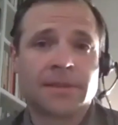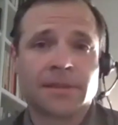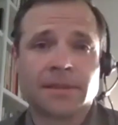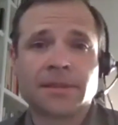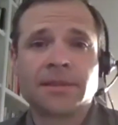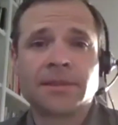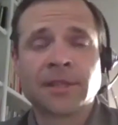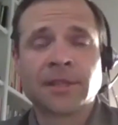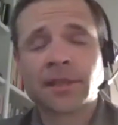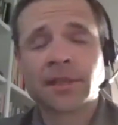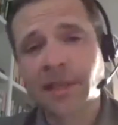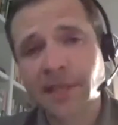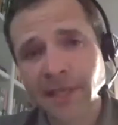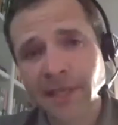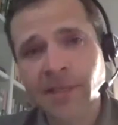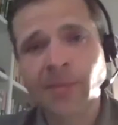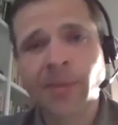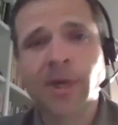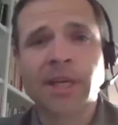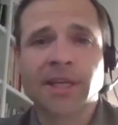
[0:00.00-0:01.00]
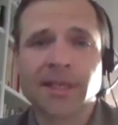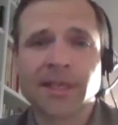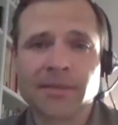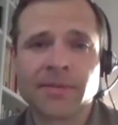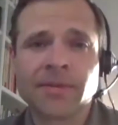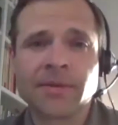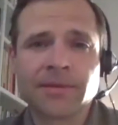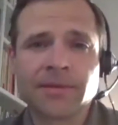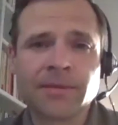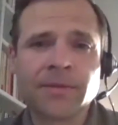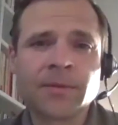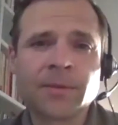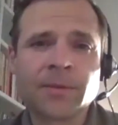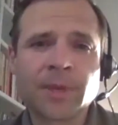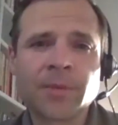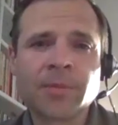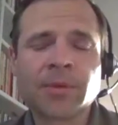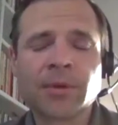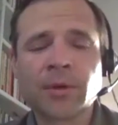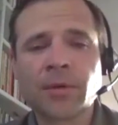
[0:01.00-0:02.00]
you're going to get the money. If you've, if you've, been
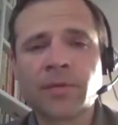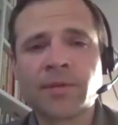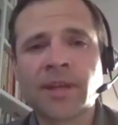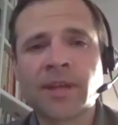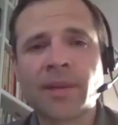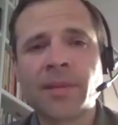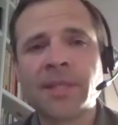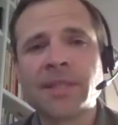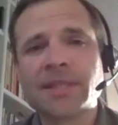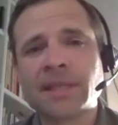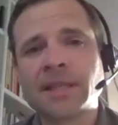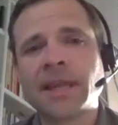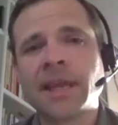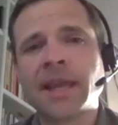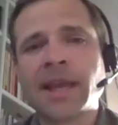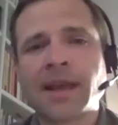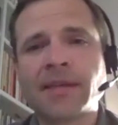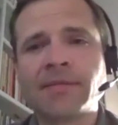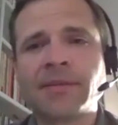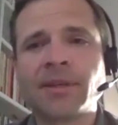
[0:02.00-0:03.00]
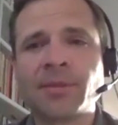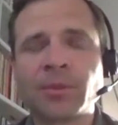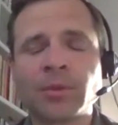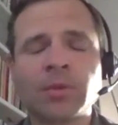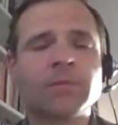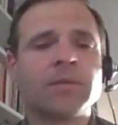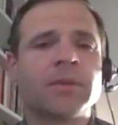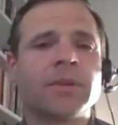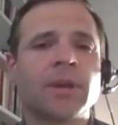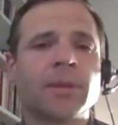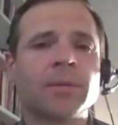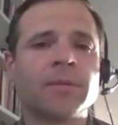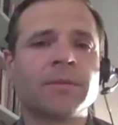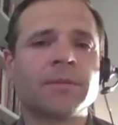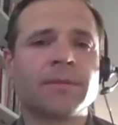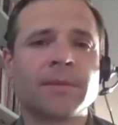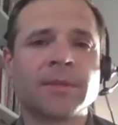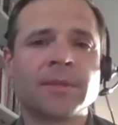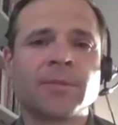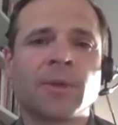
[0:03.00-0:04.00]
approved, that means that they have an approval number
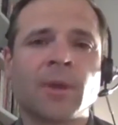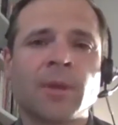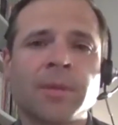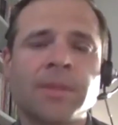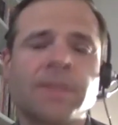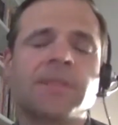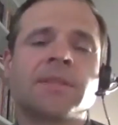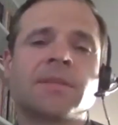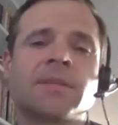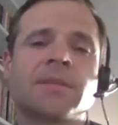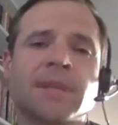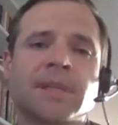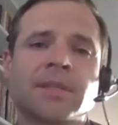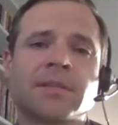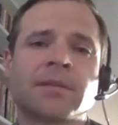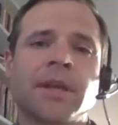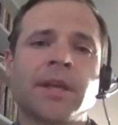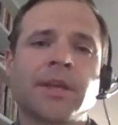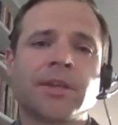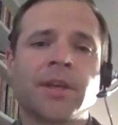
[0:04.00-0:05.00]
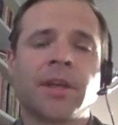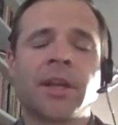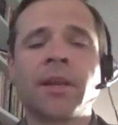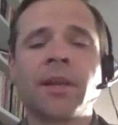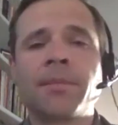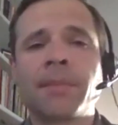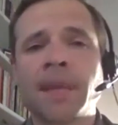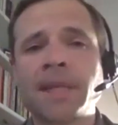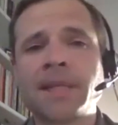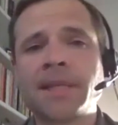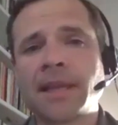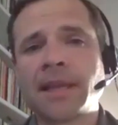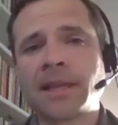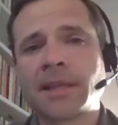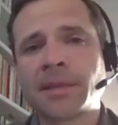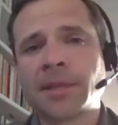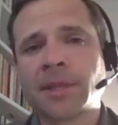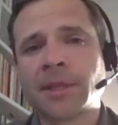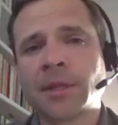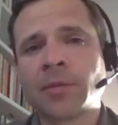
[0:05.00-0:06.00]
from the Small Business Administration, and it might take
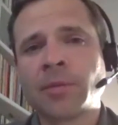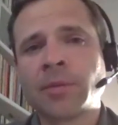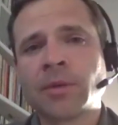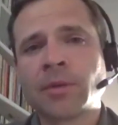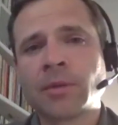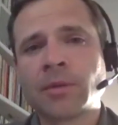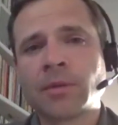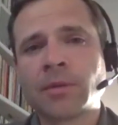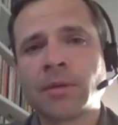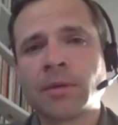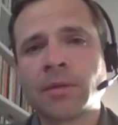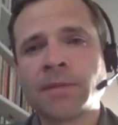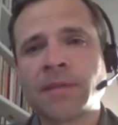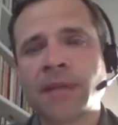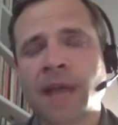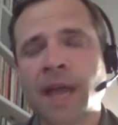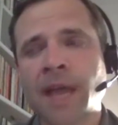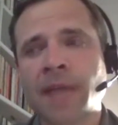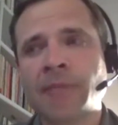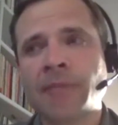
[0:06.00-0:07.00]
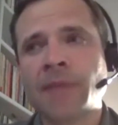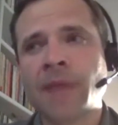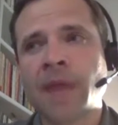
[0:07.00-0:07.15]
them a little bit of time.